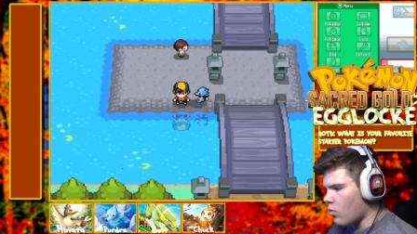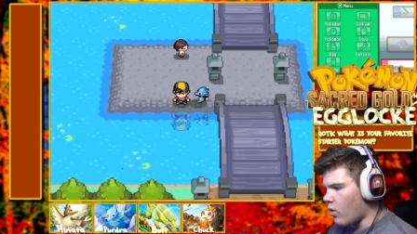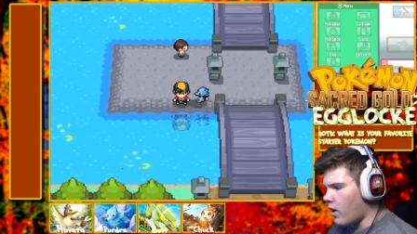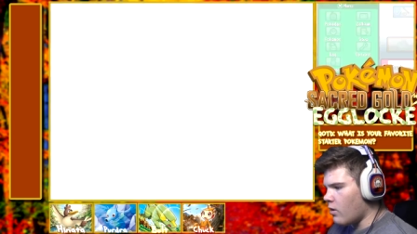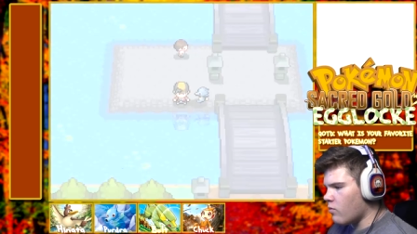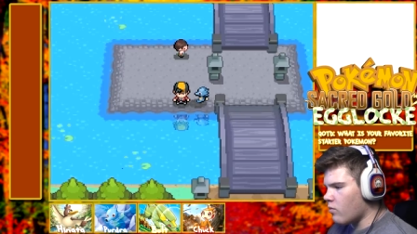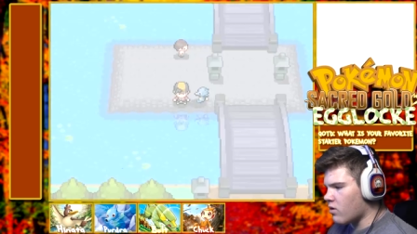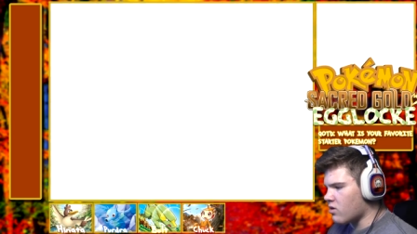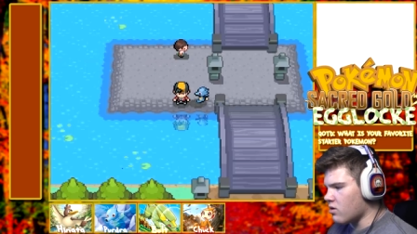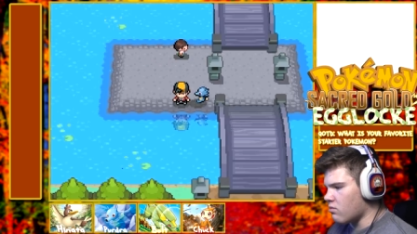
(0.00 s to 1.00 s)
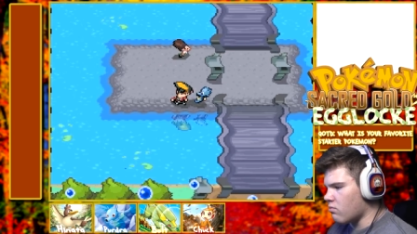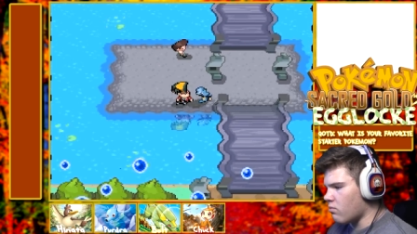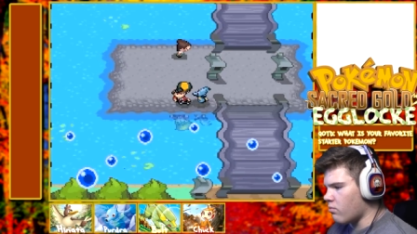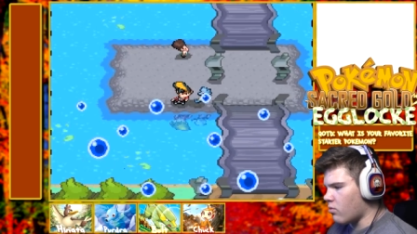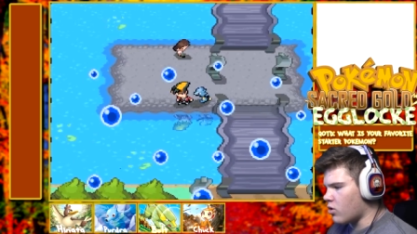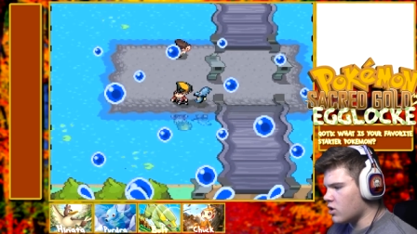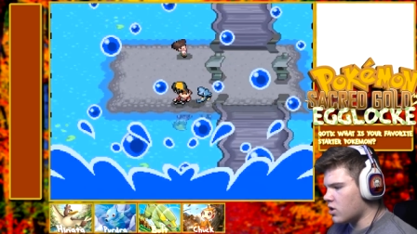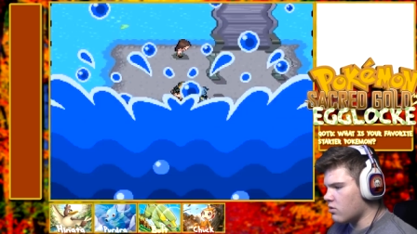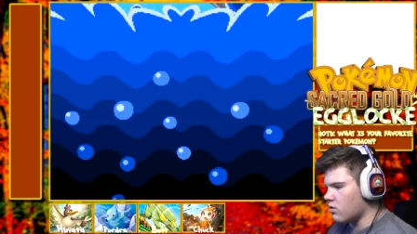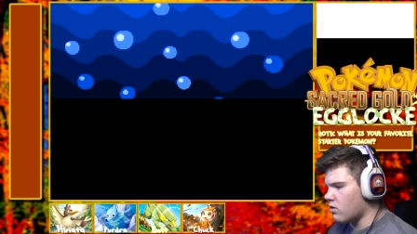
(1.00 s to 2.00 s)
Why was it
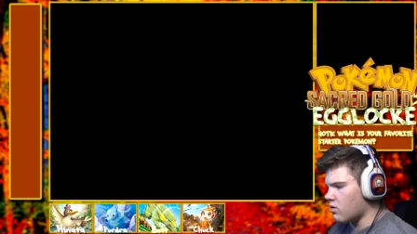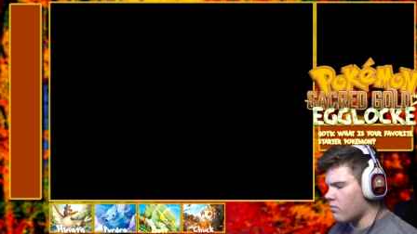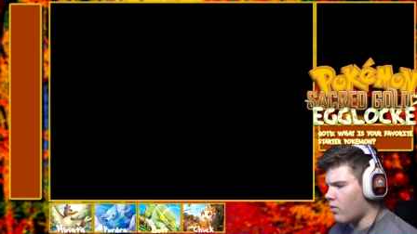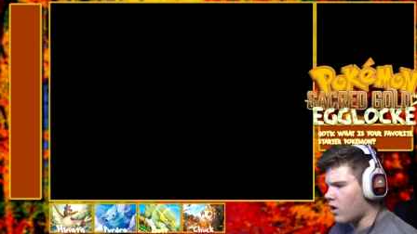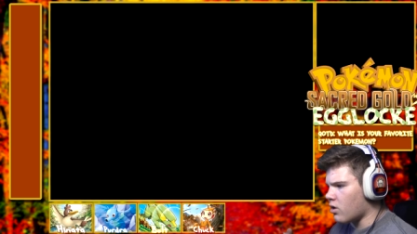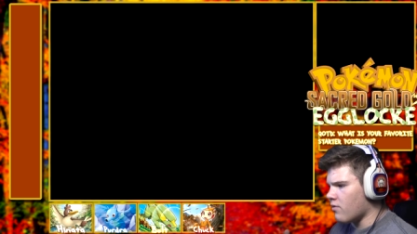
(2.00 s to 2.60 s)
question the mark